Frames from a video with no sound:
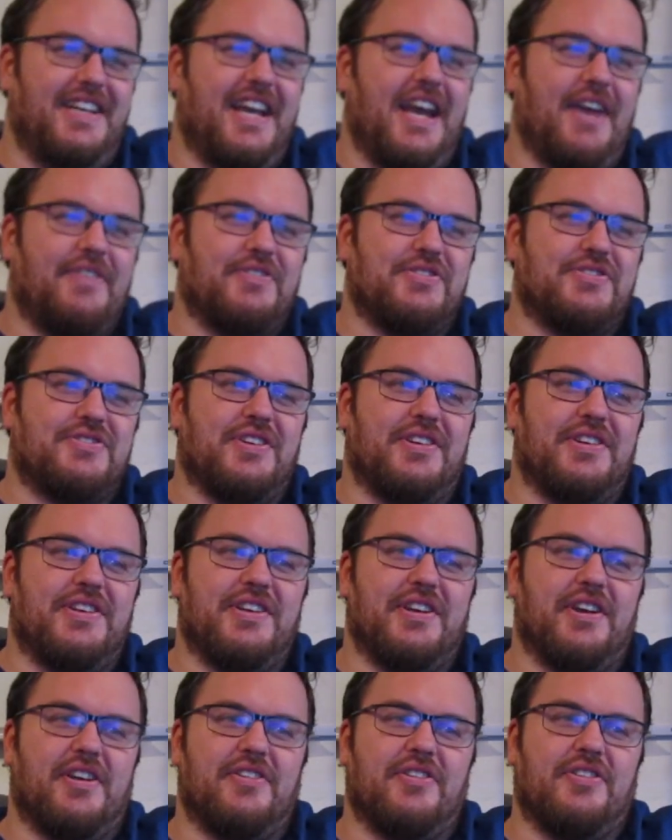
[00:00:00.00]
After
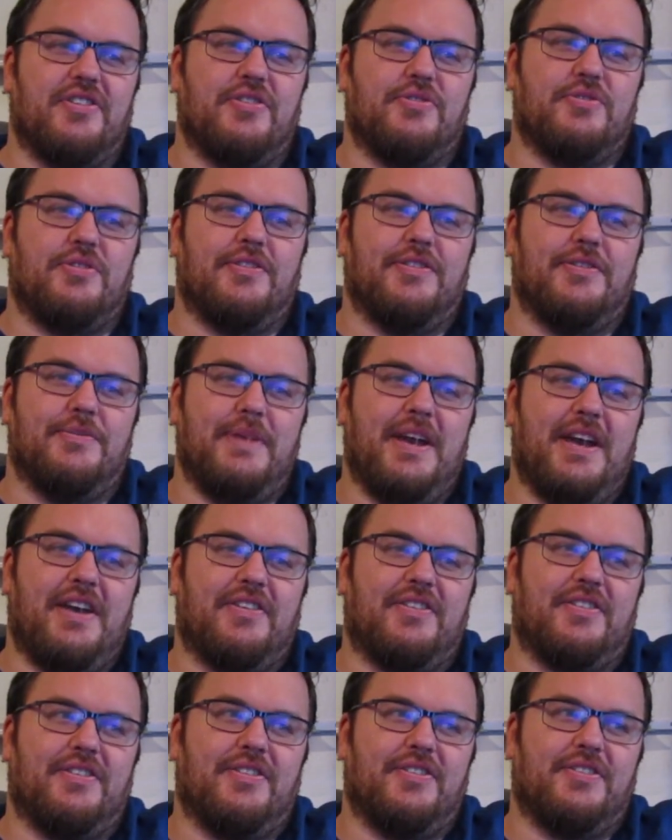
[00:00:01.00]
studying under the Dwarven
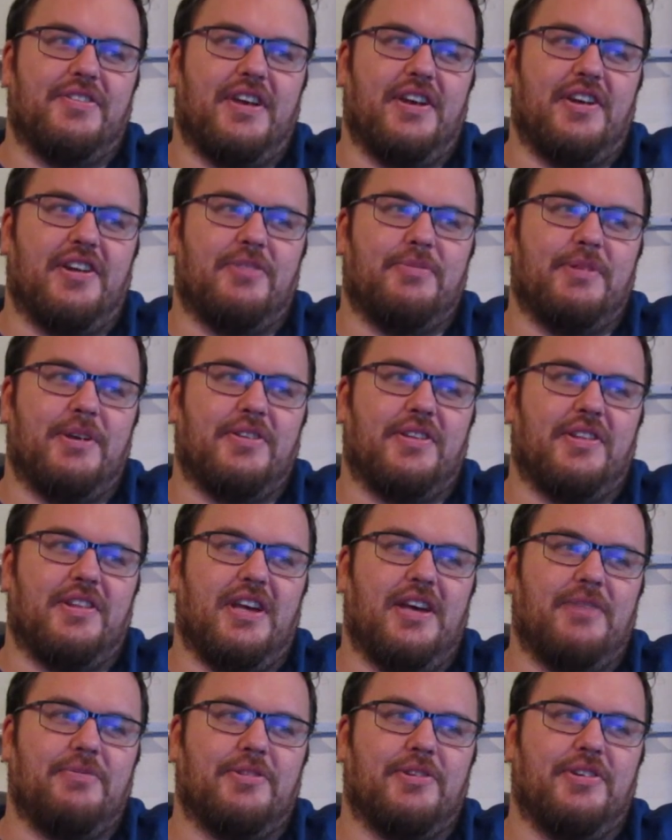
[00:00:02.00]
Masters, I heard about the
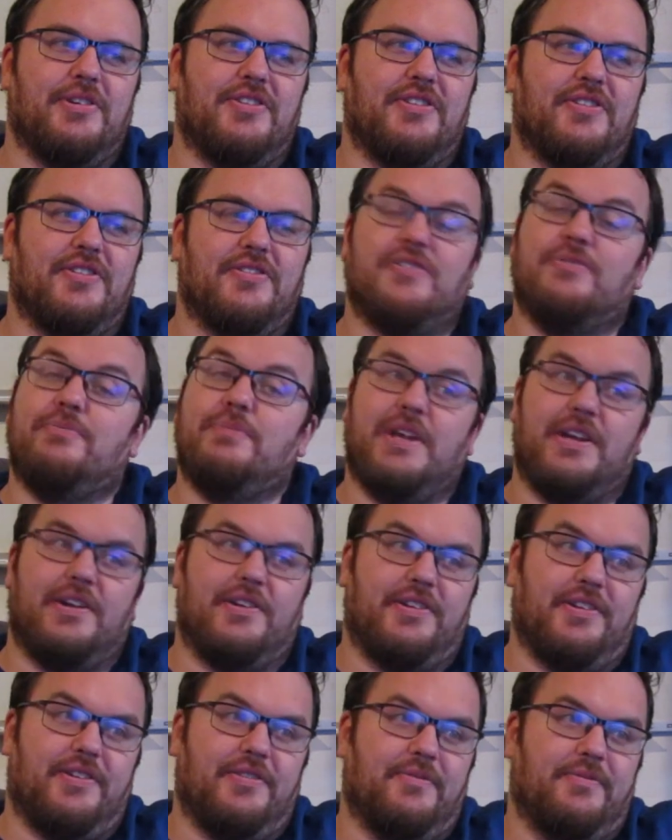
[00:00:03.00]
libraries of
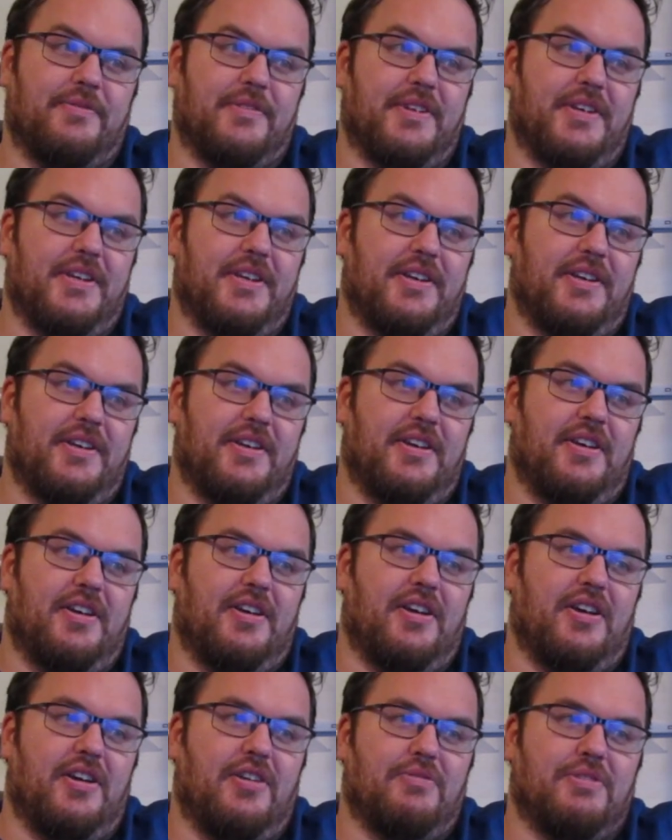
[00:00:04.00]
Bayerden,
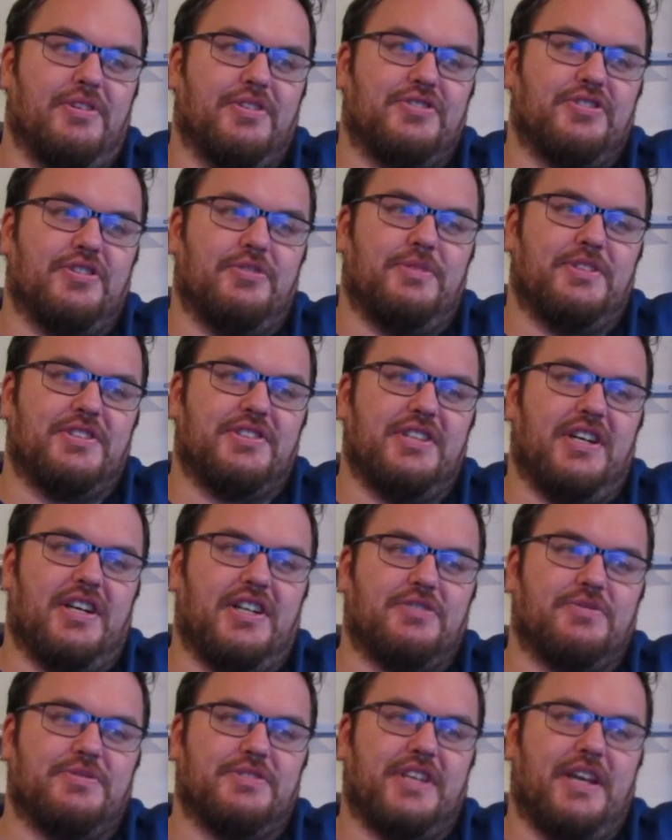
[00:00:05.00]
uh, where so much
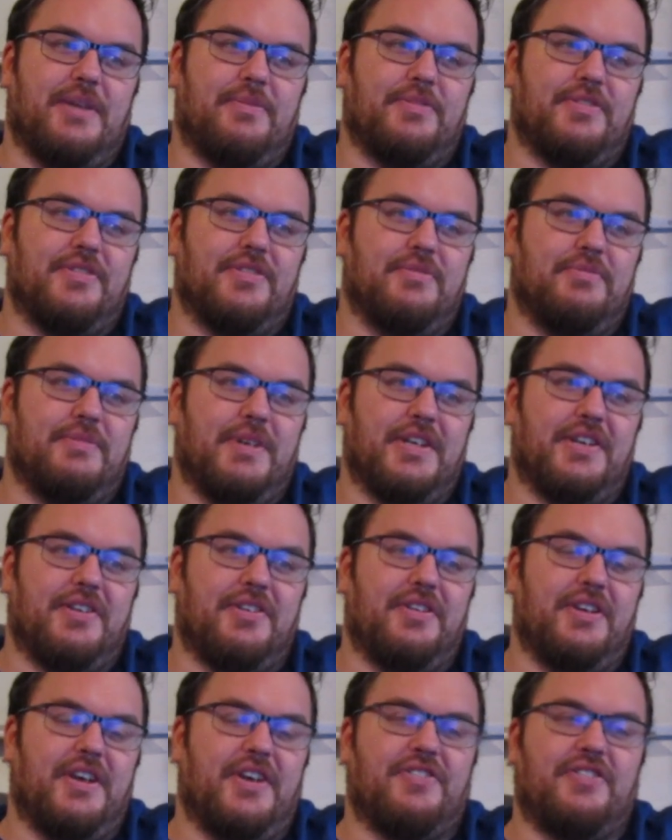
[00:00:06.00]
knowledge was kept. My
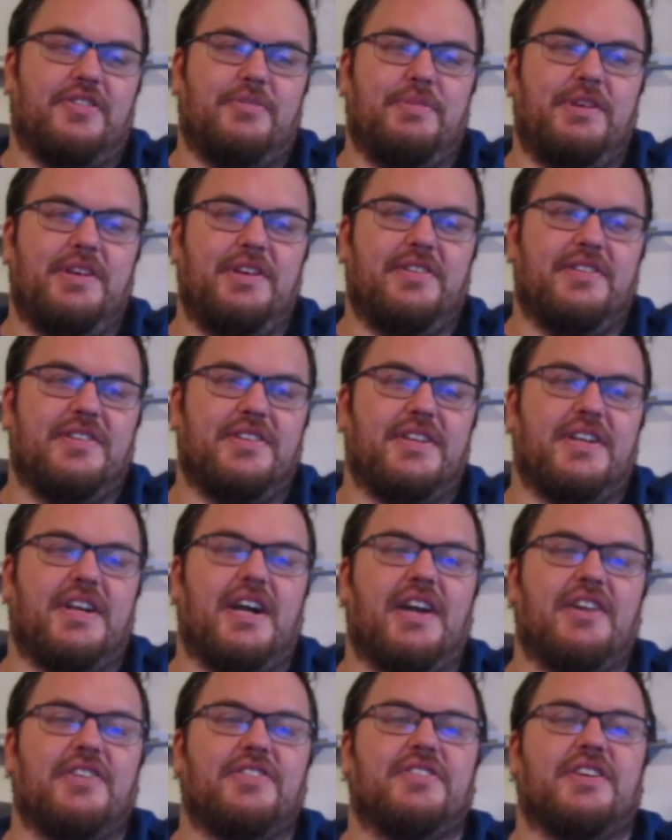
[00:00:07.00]
curiosity piqued,
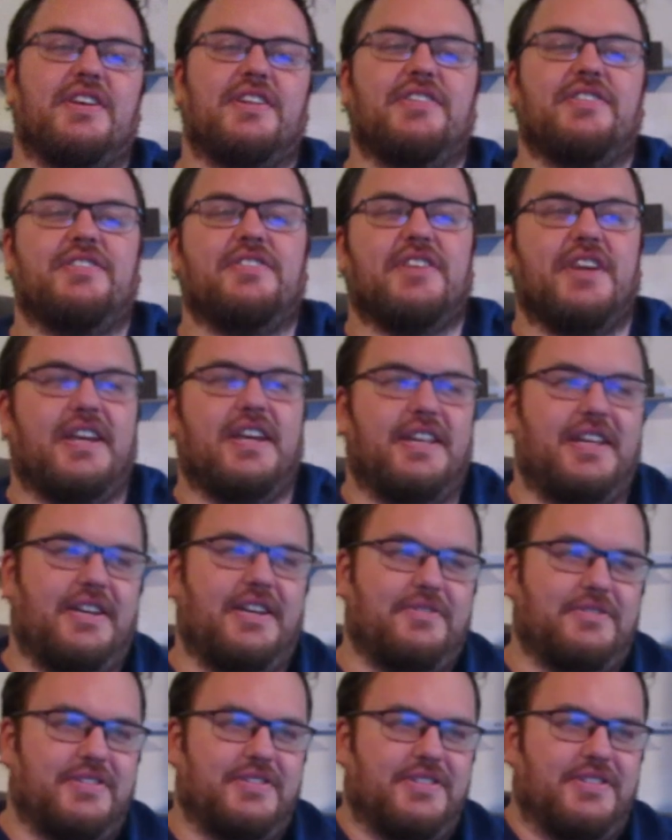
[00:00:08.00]
I decided to head
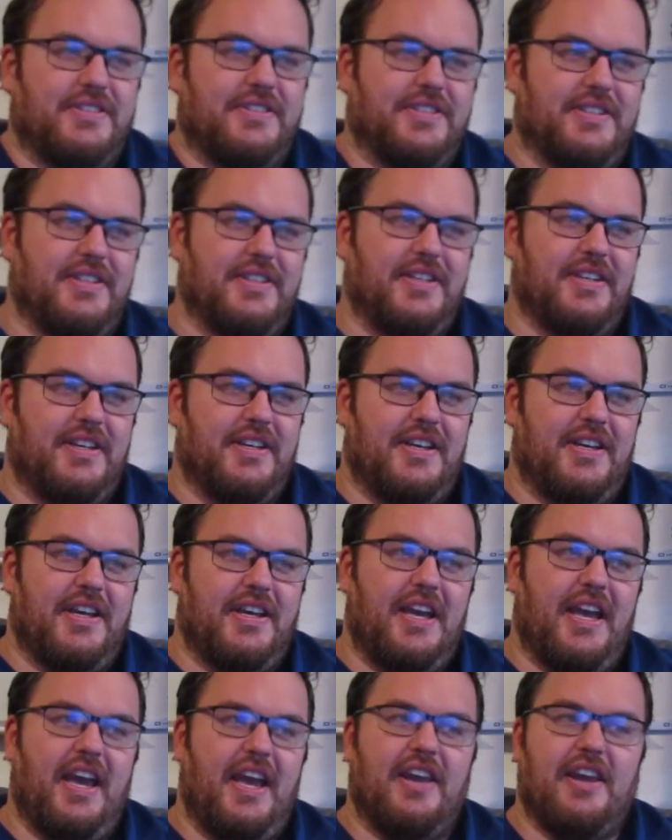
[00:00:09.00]
out.
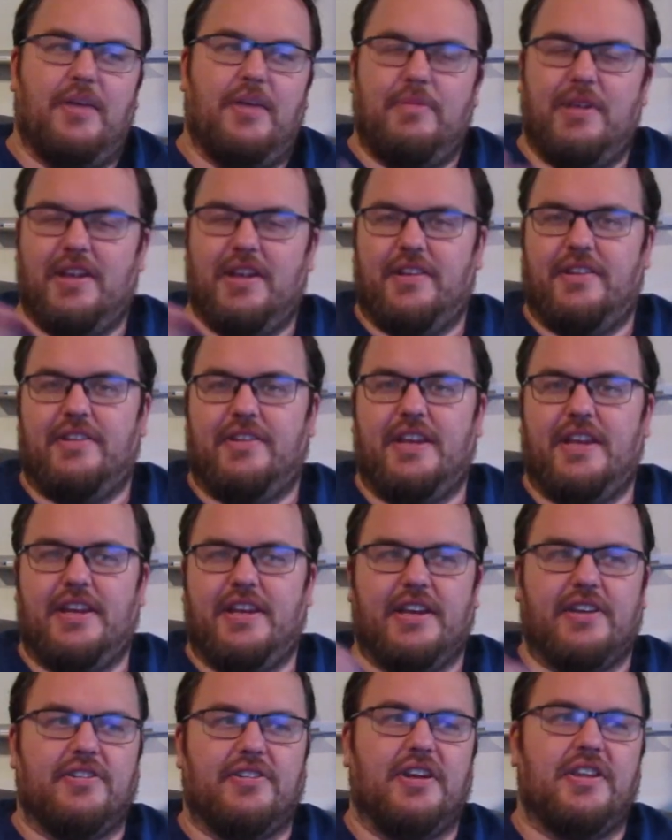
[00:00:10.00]
And I met
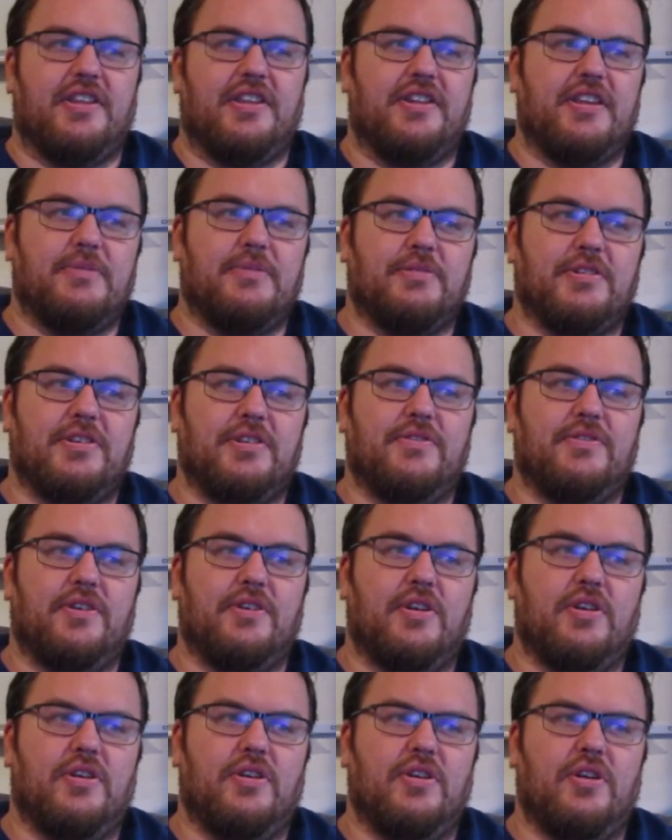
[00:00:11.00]
Daydecker at the Temple of
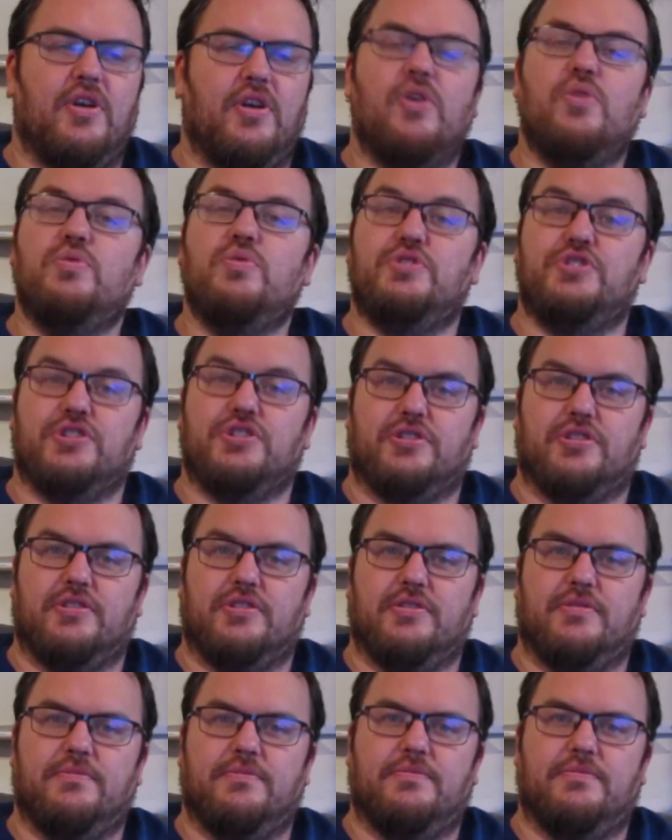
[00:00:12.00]
Oger.